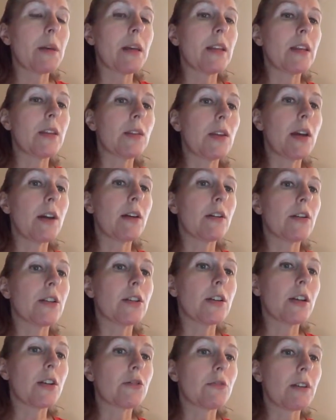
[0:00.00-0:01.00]
and that they are
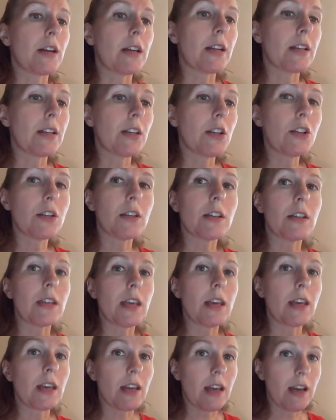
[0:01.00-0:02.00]
in such great condition that
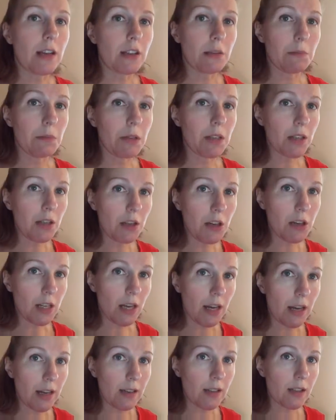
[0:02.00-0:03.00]
they can actually be
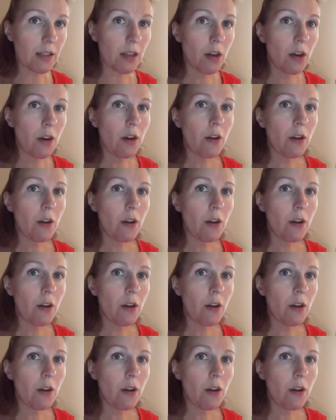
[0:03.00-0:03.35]
digitized